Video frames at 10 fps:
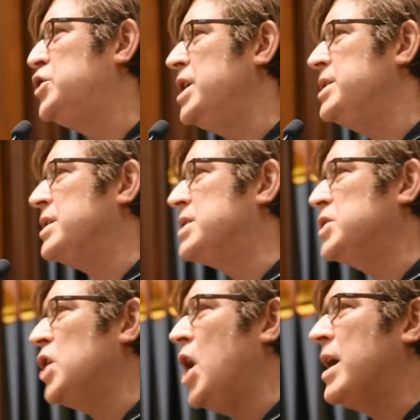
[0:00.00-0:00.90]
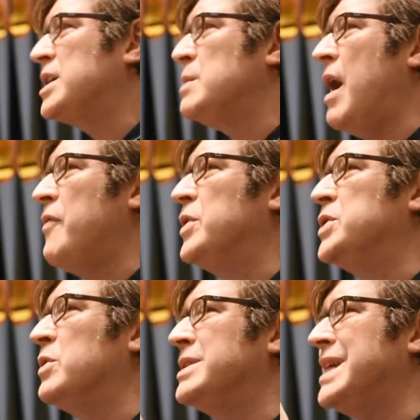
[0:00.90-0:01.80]
Jesus talks about the
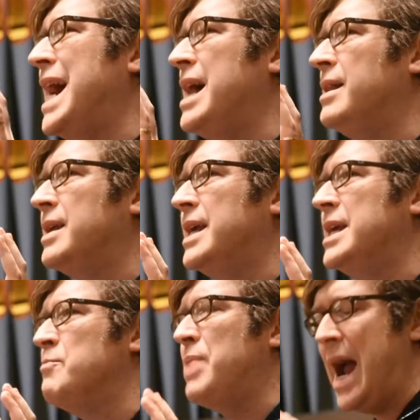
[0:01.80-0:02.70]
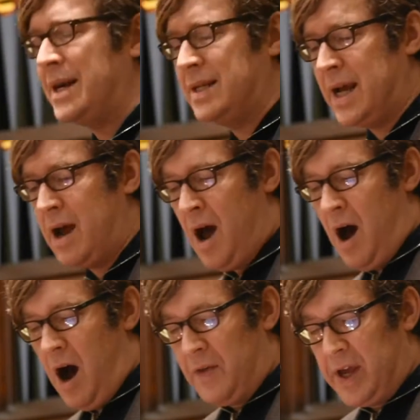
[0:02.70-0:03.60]
totality
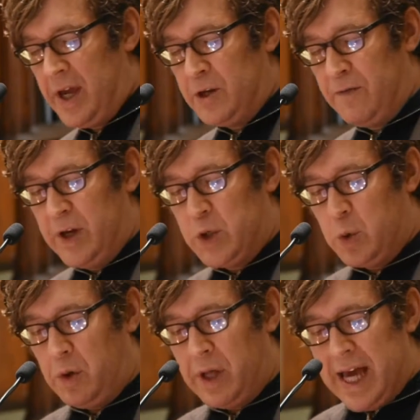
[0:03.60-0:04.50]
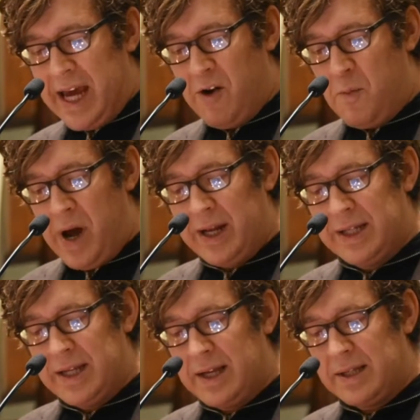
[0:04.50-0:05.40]
impacting on the individual. He
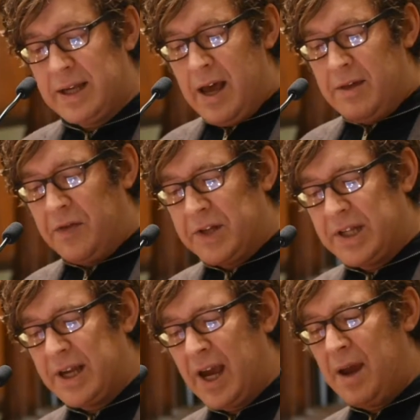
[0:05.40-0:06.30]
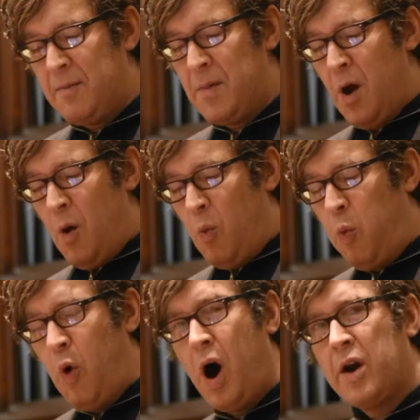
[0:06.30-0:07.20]
reminds us that the
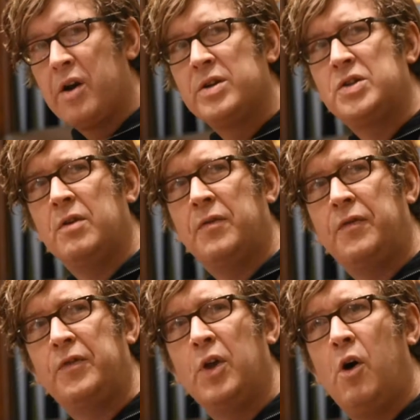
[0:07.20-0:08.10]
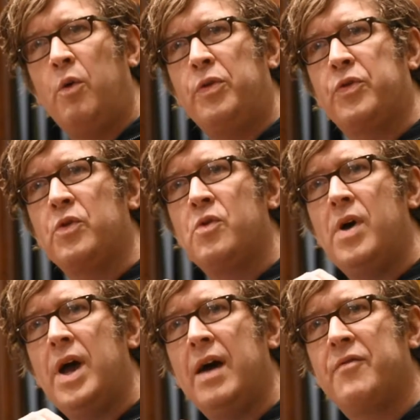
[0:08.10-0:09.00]
same waters flow
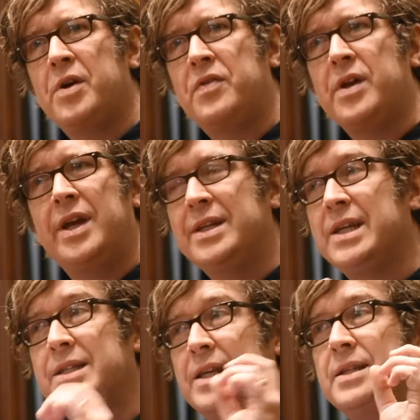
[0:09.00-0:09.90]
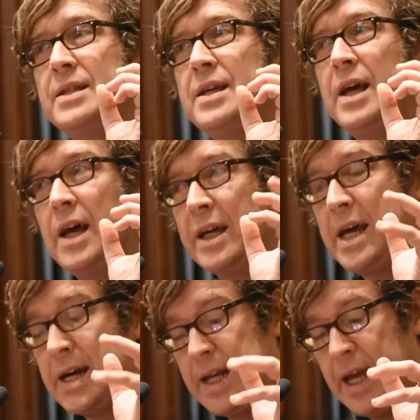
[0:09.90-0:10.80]
through everything. He says this
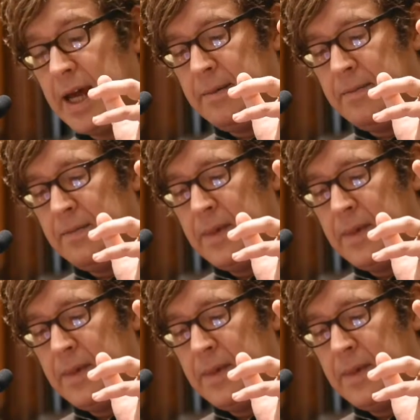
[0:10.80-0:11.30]
again and again.